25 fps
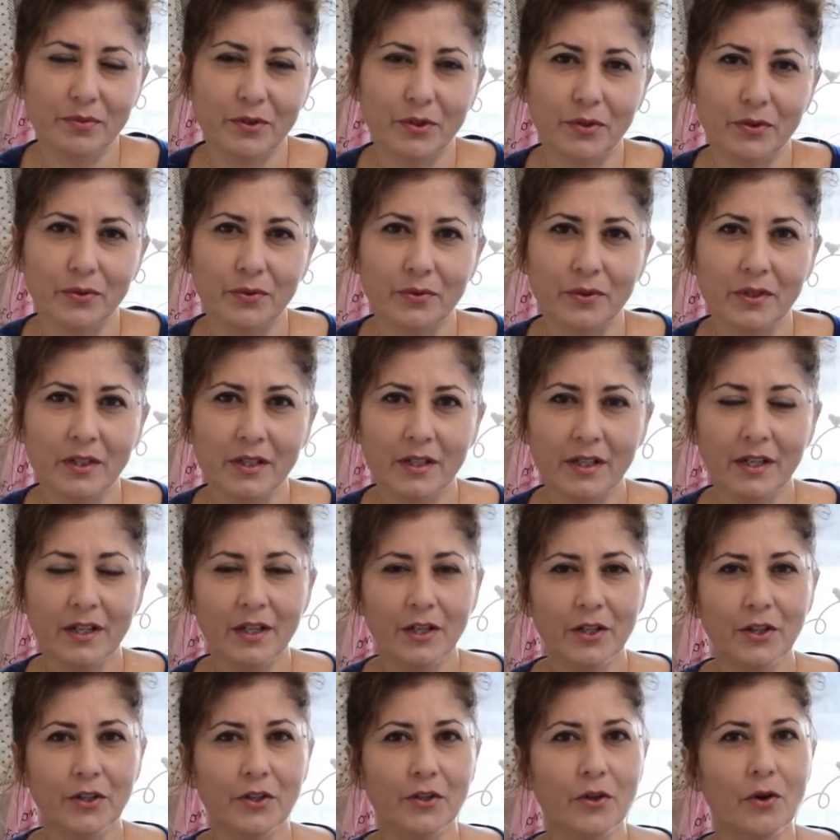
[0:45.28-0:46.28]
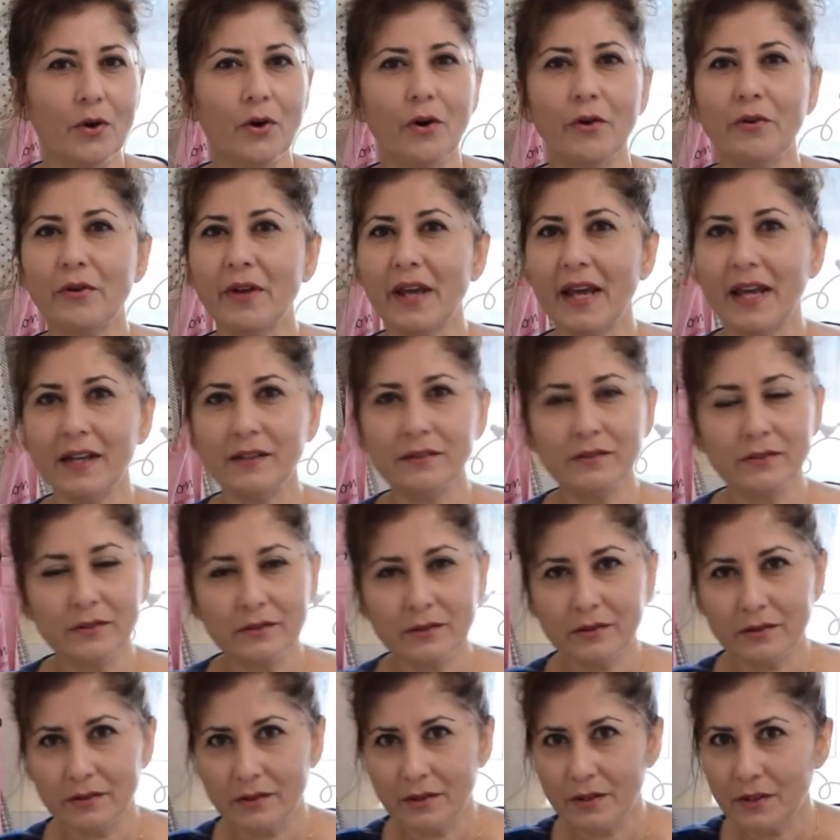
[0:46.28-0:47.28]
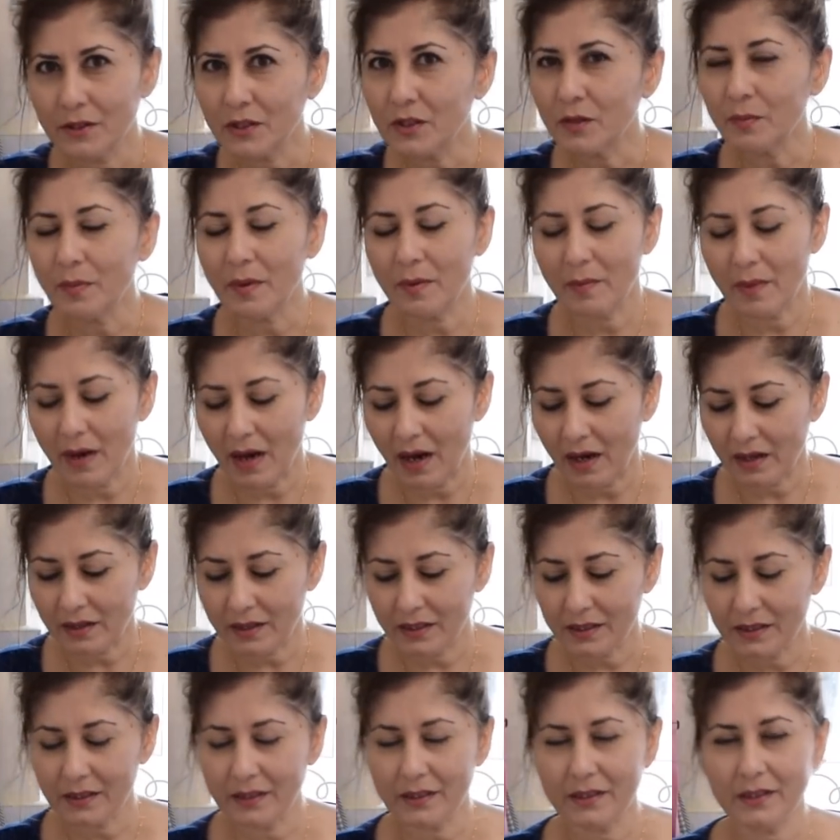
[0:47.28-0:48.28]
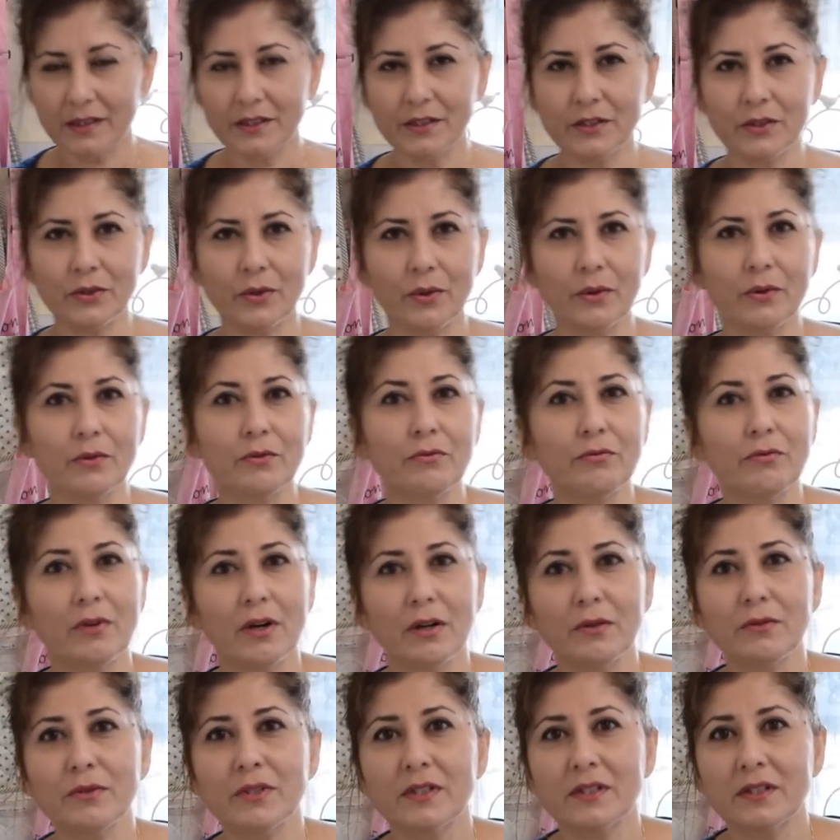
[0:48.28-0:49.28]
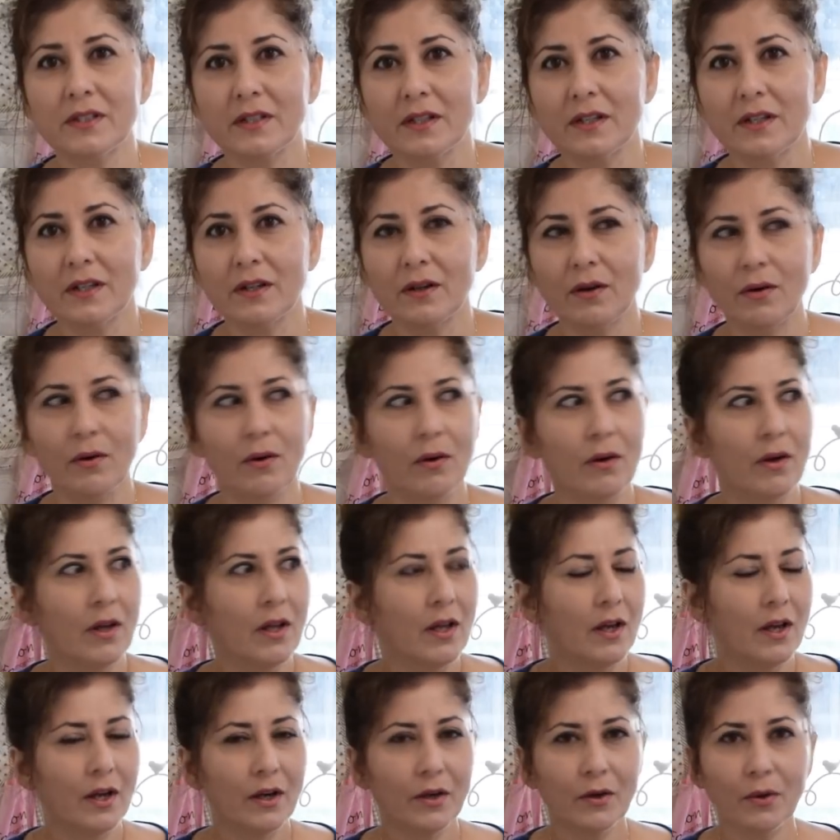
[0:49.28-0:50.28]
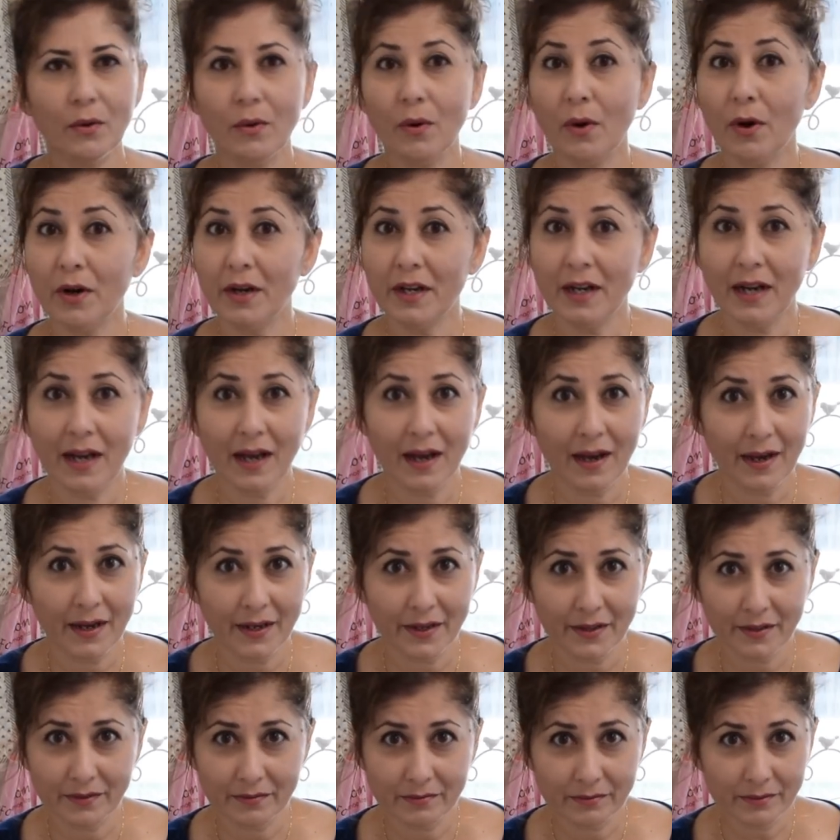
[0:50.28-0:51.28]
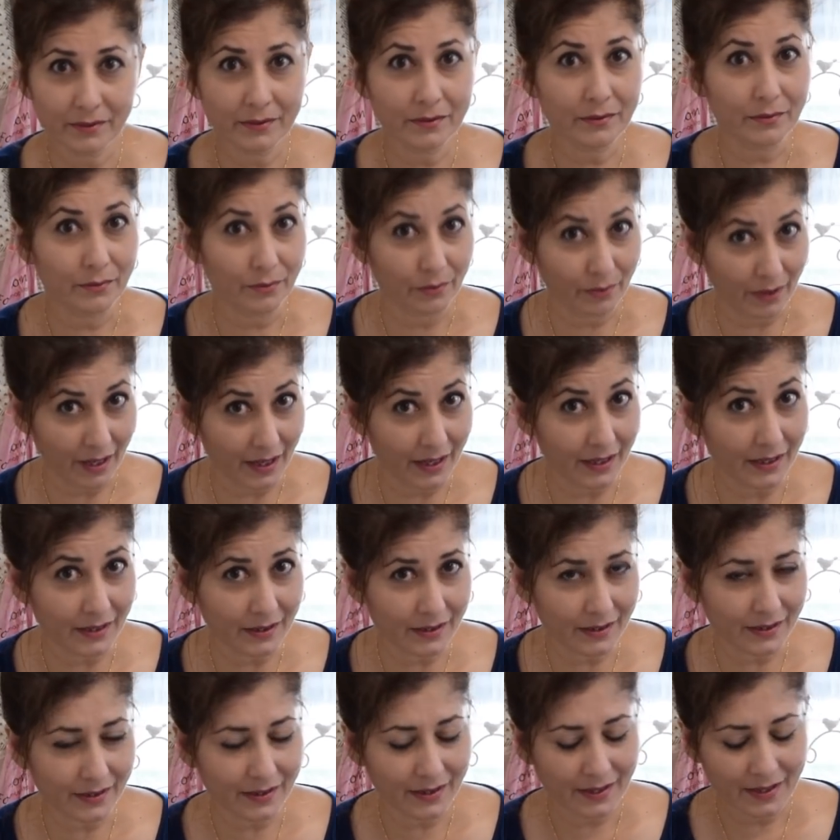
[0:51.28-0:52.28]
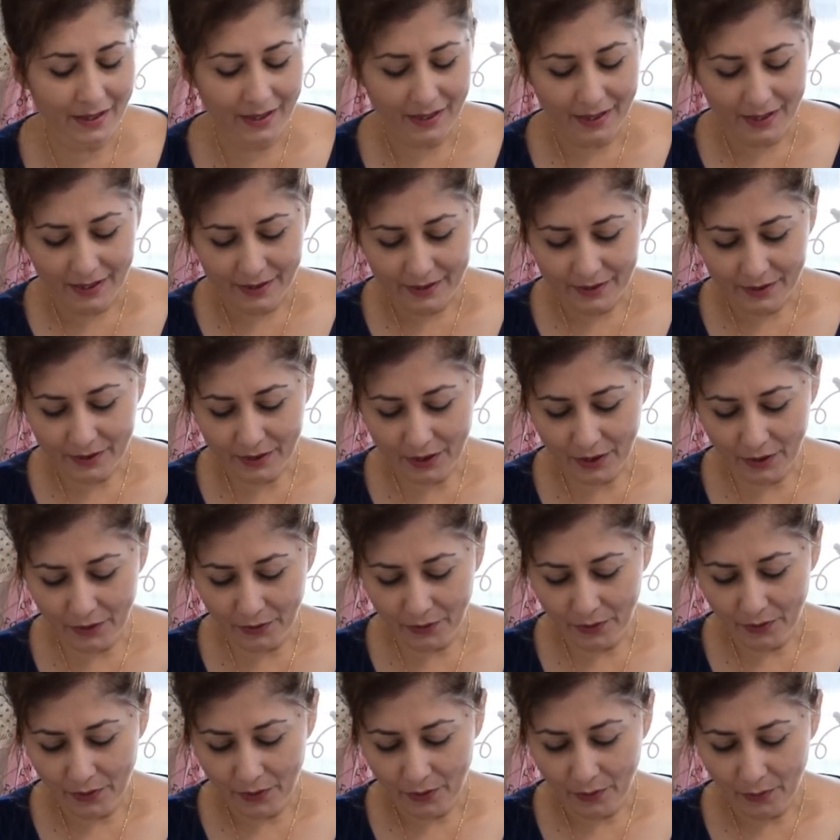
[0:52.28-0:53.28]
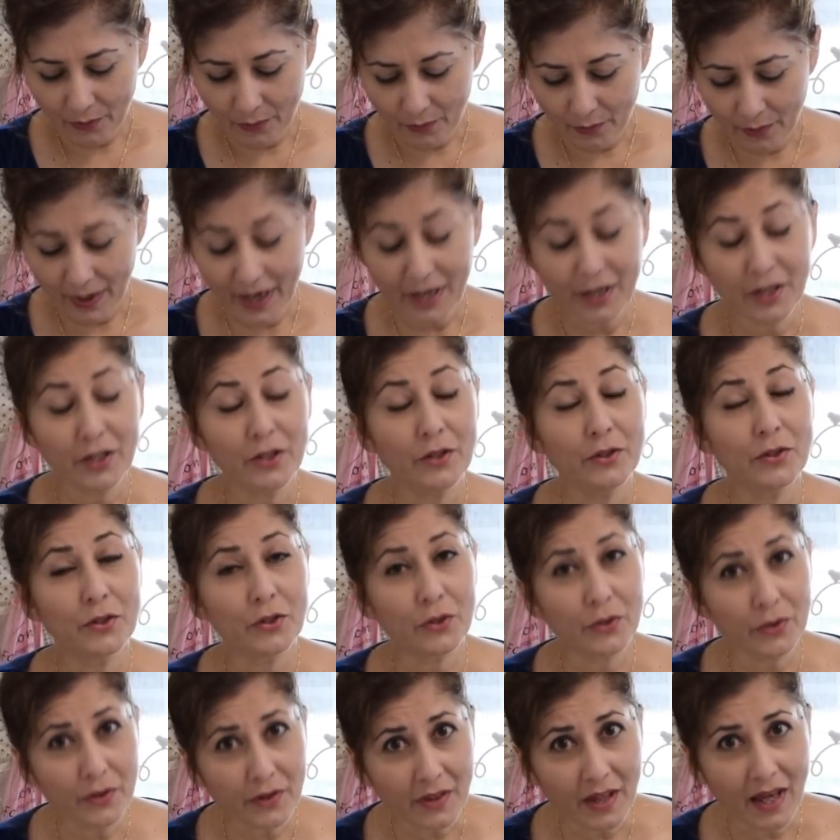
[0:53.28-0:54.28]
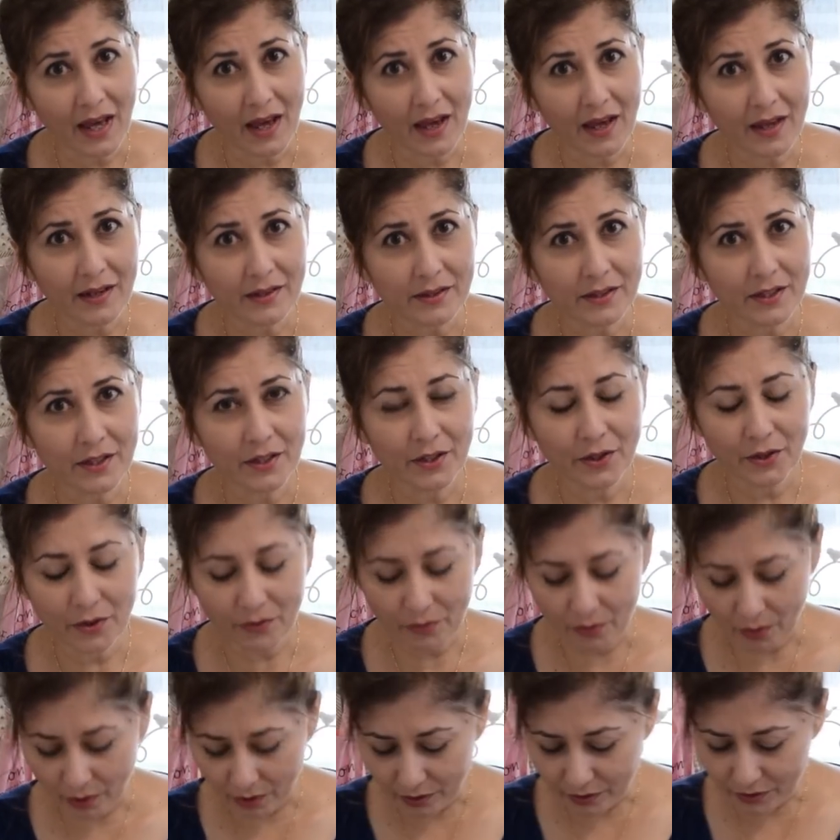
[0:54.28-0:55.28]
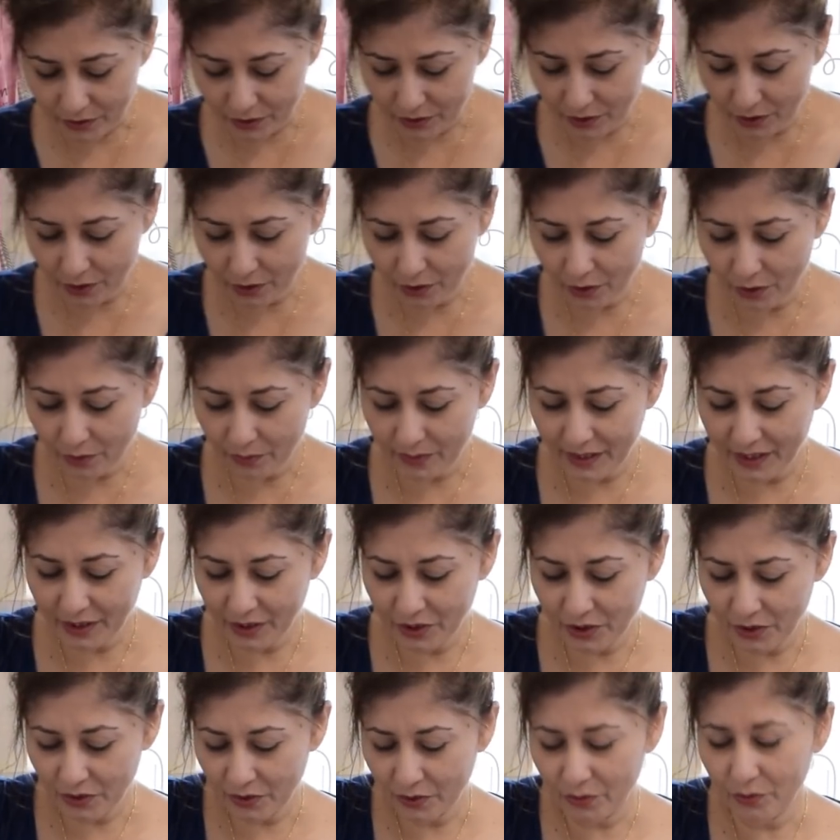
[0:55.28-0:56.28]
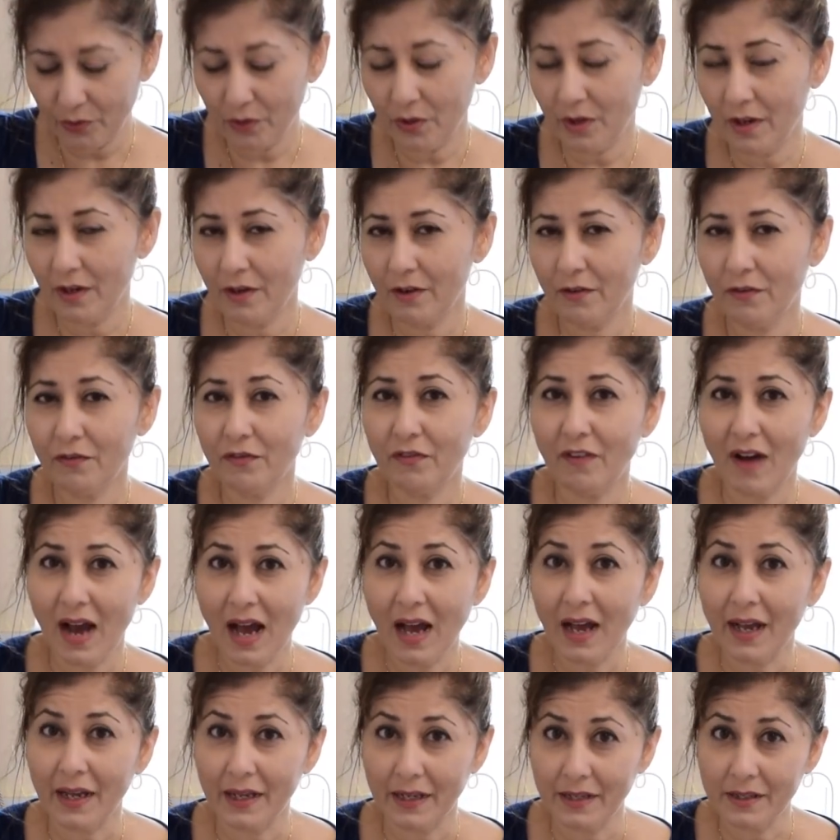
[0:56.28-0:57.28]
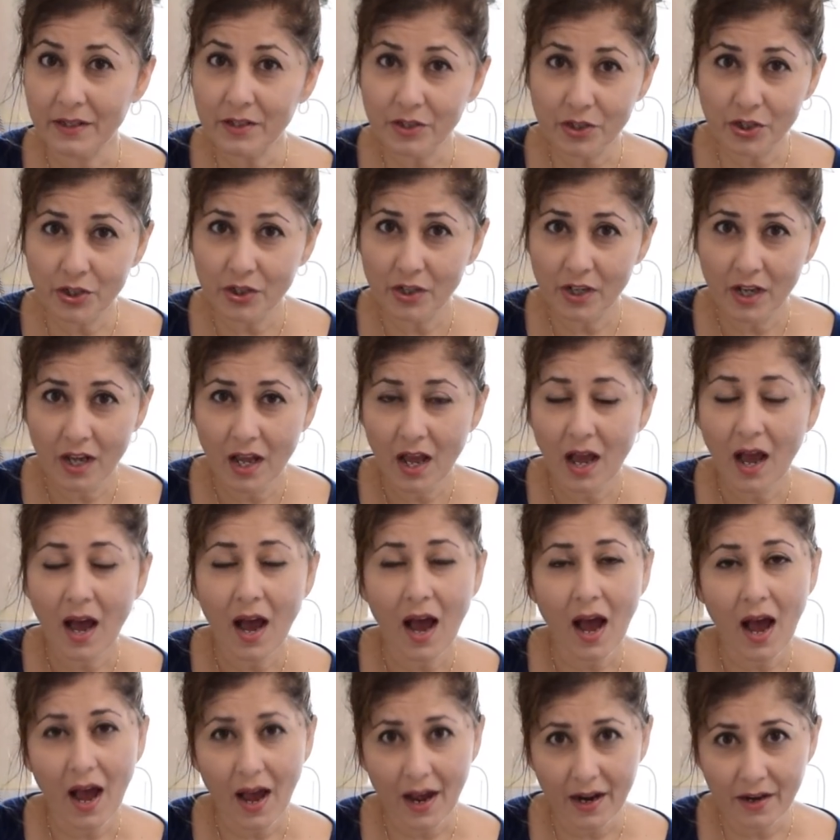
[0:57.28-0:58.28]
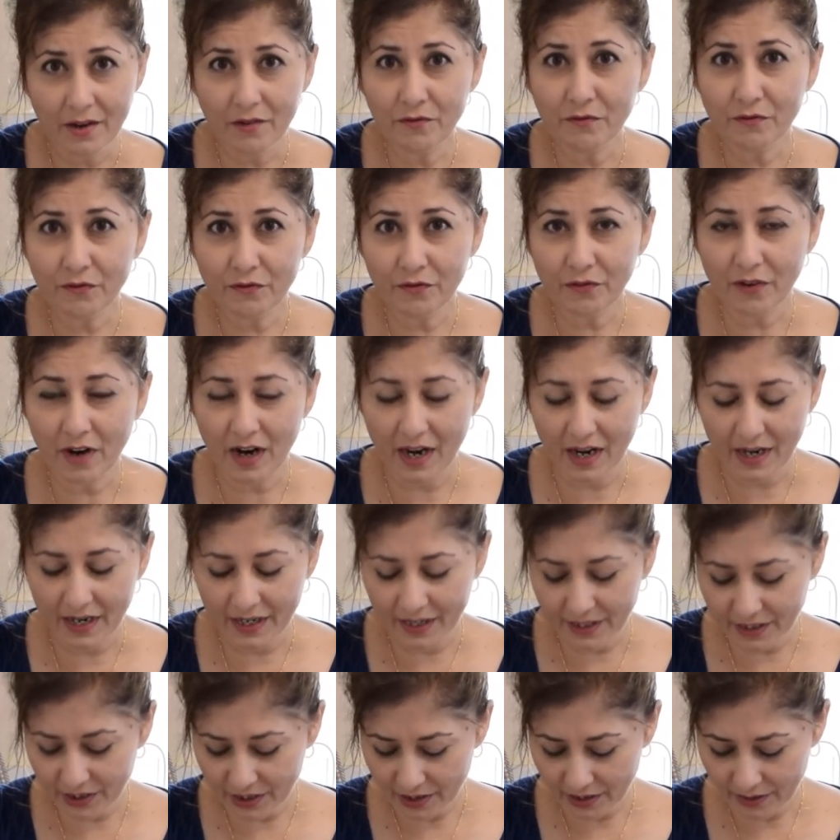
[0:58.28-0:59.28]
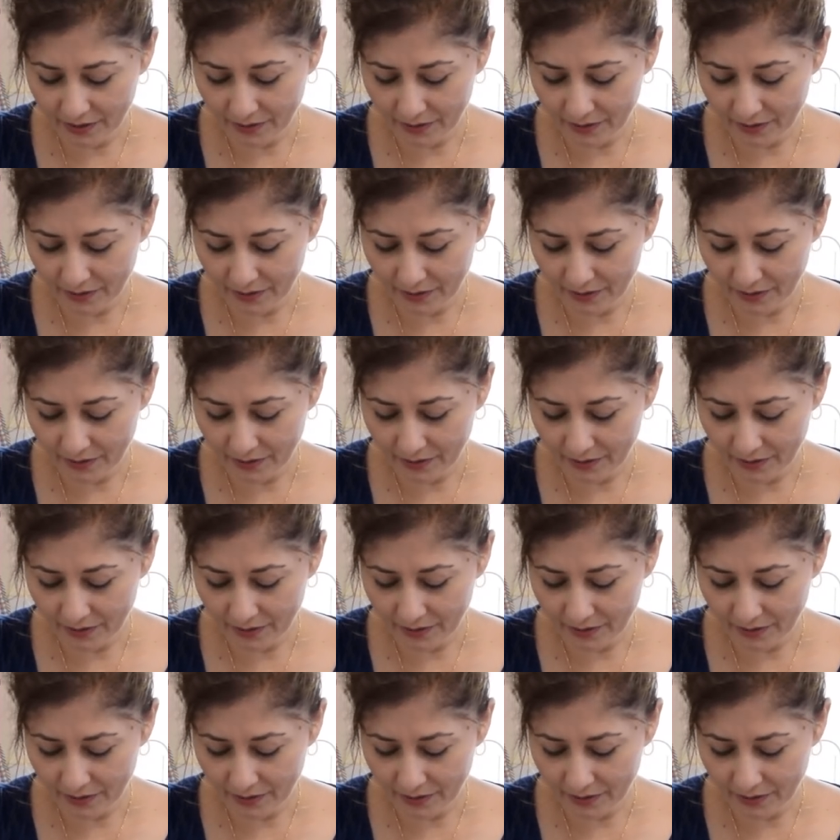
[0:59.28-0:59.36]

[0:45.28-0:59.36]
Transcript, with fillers: to your Oriental supermarket or grocer or go online, right? So when you do that, you're also going to find unfried